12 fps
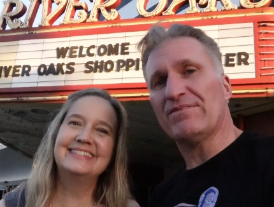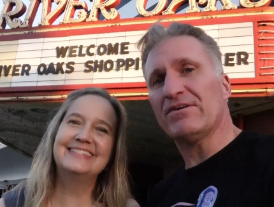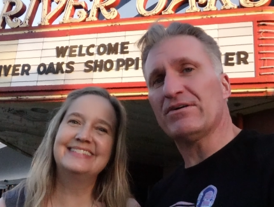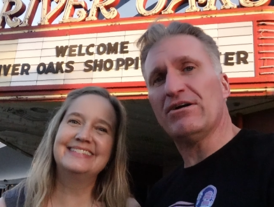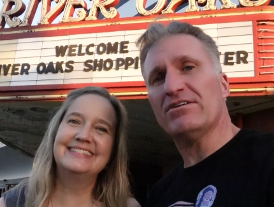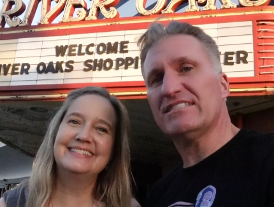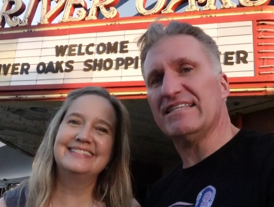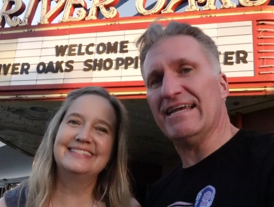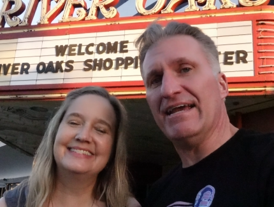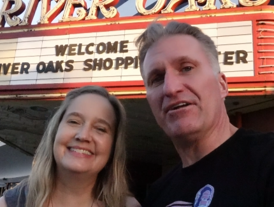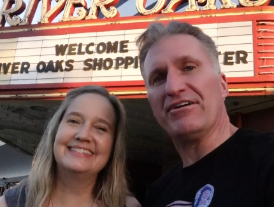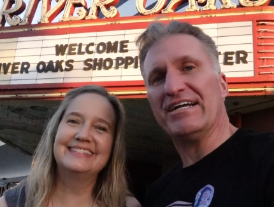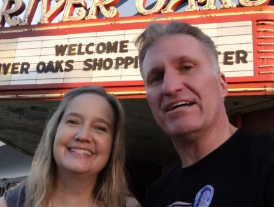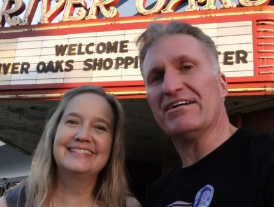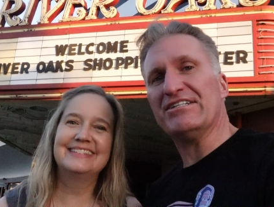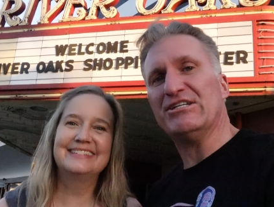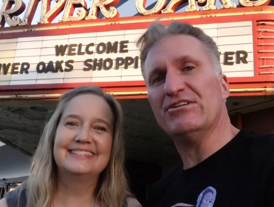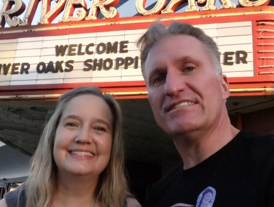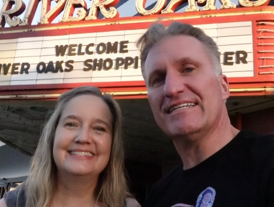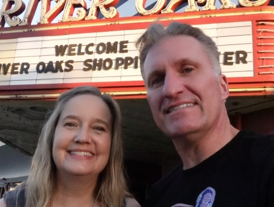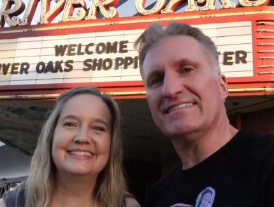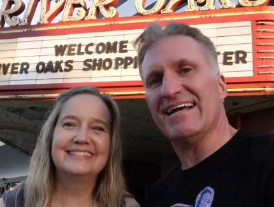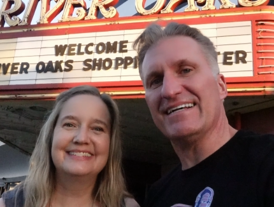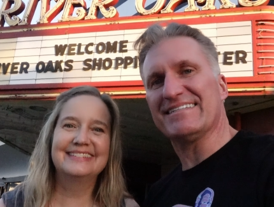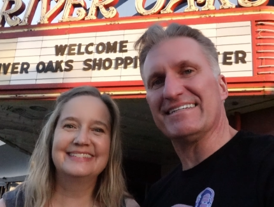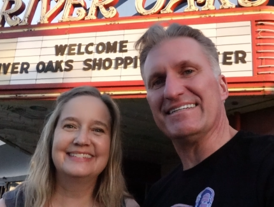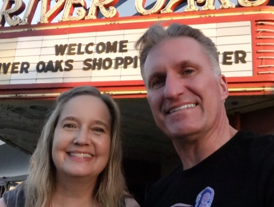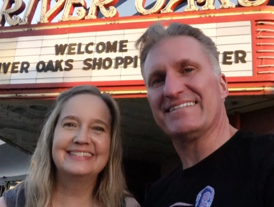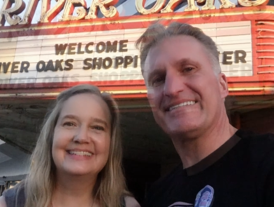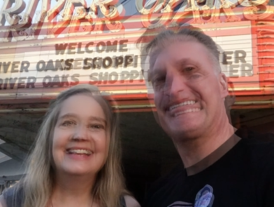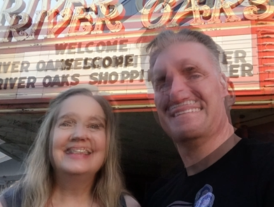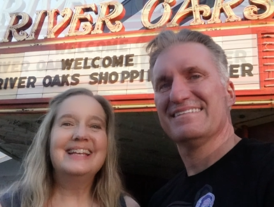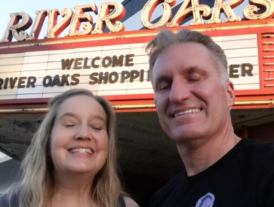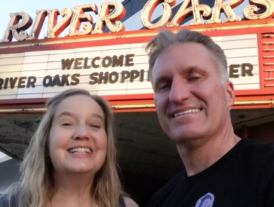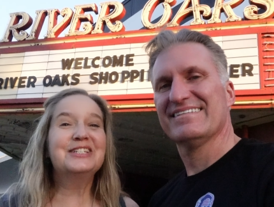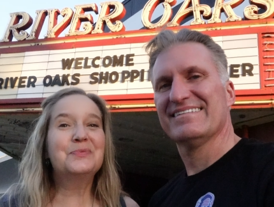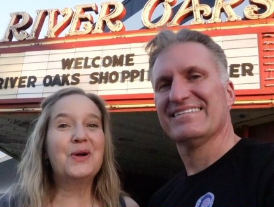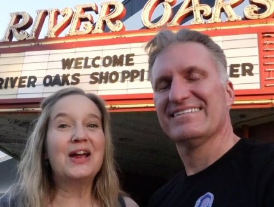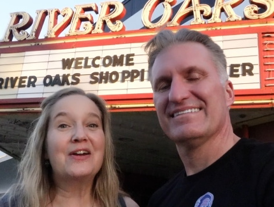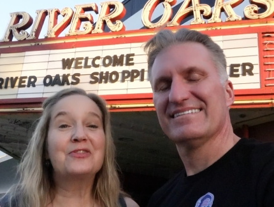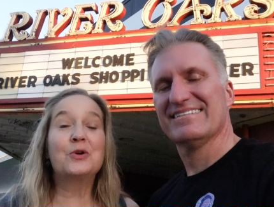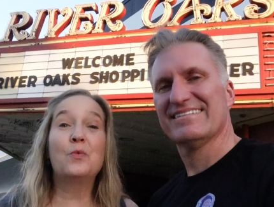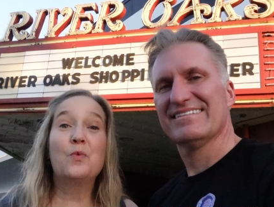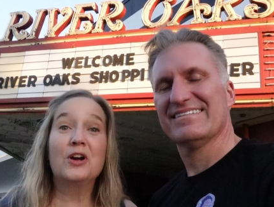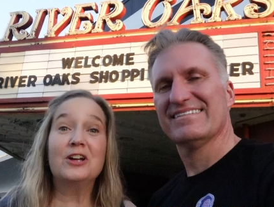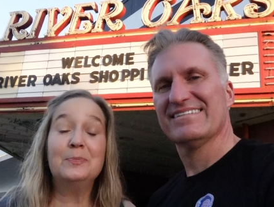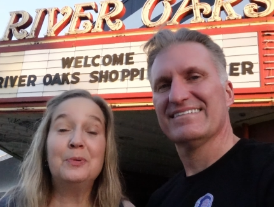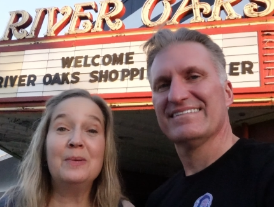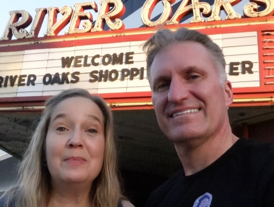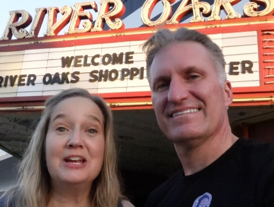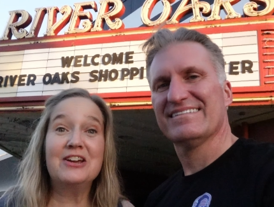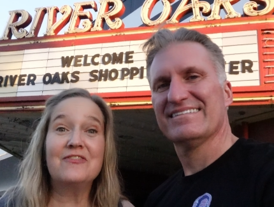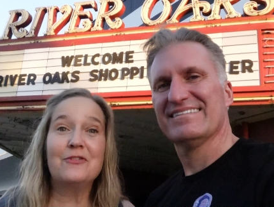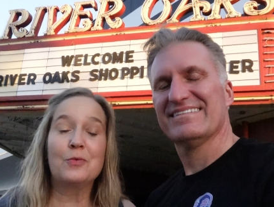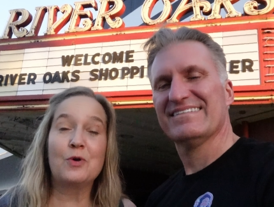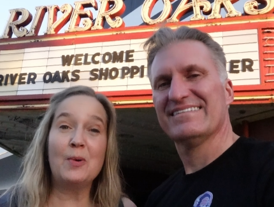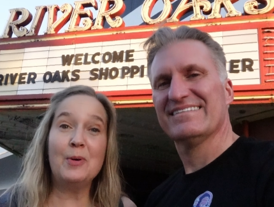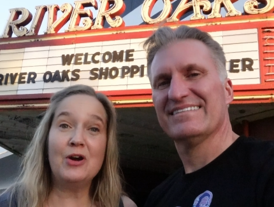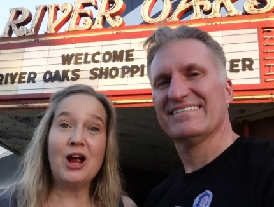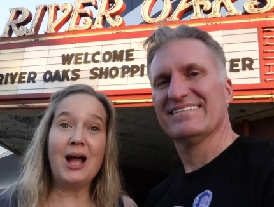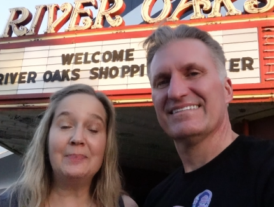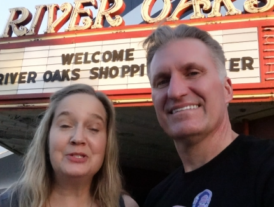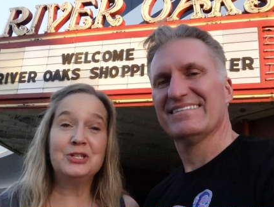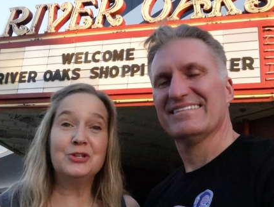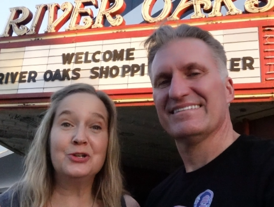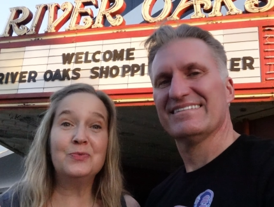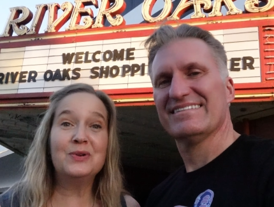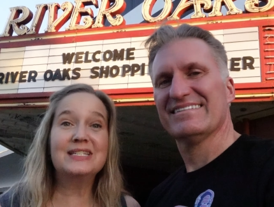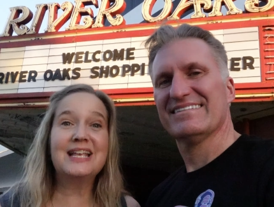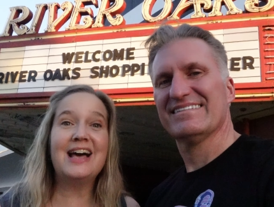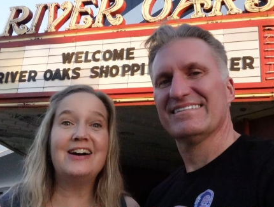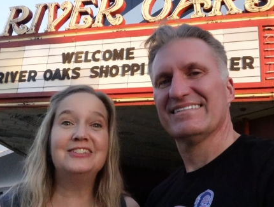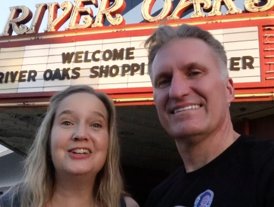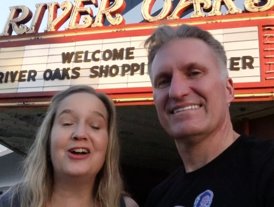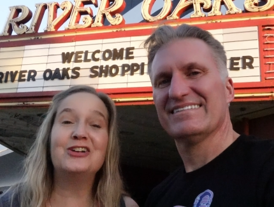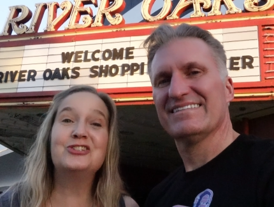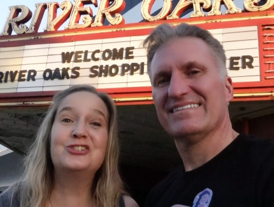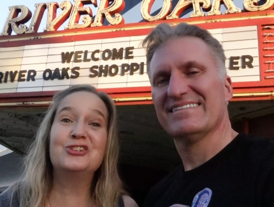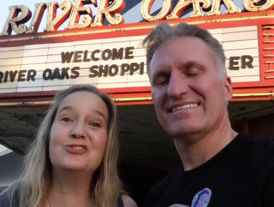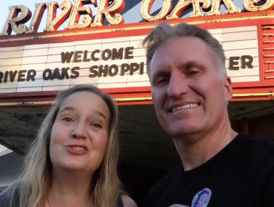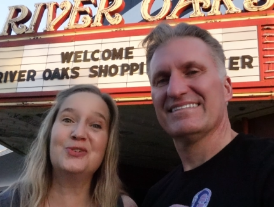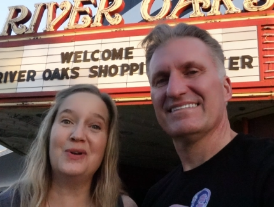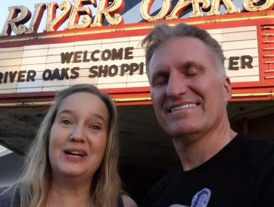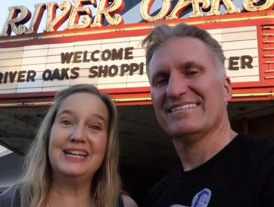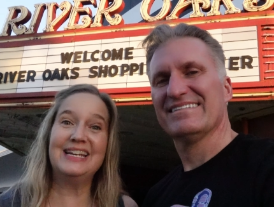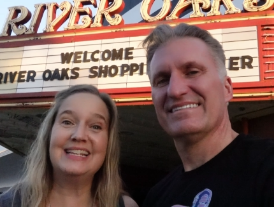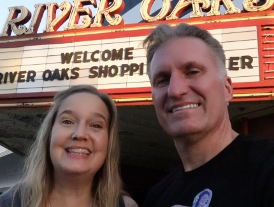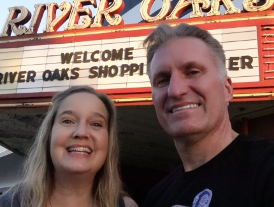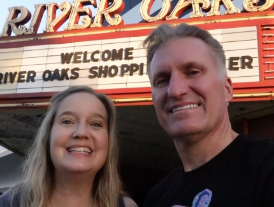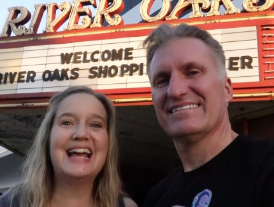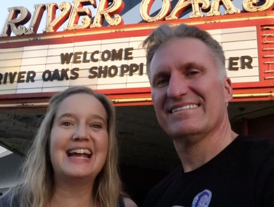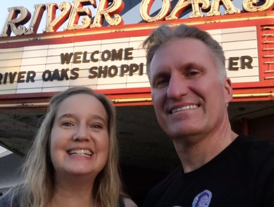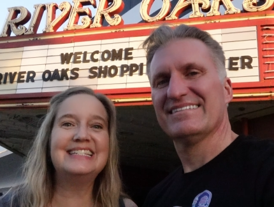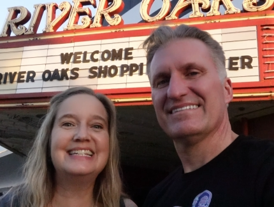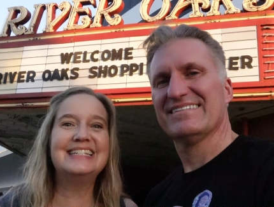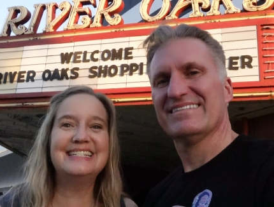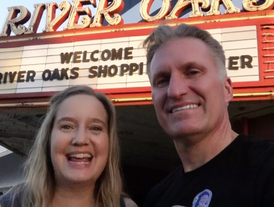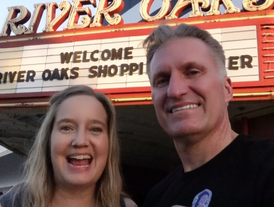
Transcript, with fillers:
Speaker 1: River Oaks Theater here in Houston, Texas.
Speaker 2: This is where the world premiere for RoboCop two was held on June twentieth, nineteen